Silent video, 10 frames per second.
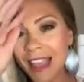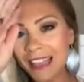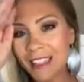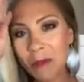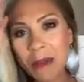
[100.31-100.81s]

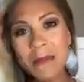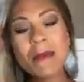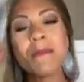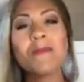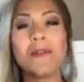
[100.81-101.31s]
So many
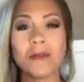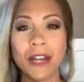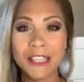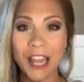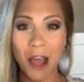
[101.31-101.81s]
people
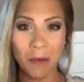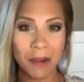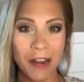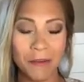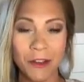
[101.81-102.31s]
reach out
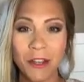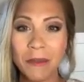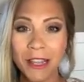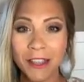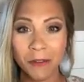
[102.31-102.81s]
whenever you
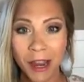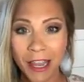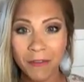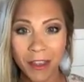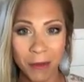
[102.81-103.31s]
hit the
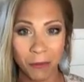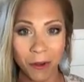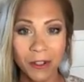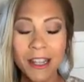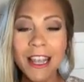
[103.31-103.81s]
rank of
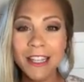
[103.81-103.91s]
Emerald.